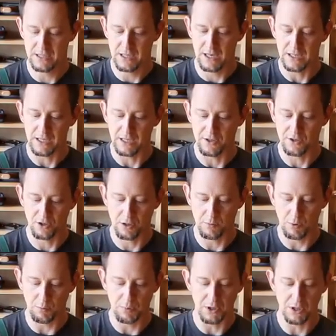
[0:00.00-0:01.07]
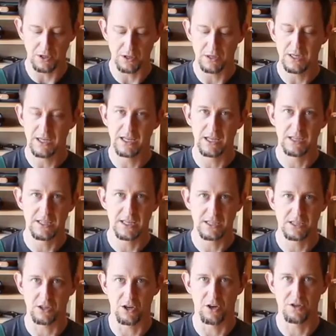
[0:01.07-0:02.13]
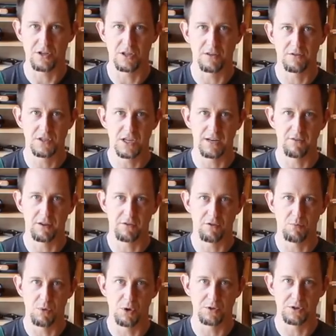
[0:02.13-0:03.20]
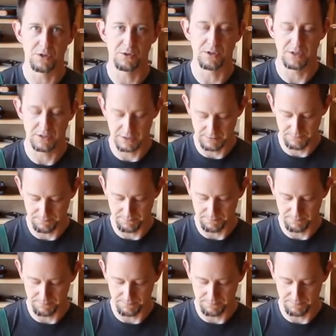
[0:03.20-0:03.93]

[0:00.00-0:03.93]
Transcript: I get a durable burr, and it takes a large enough shaving for most uses.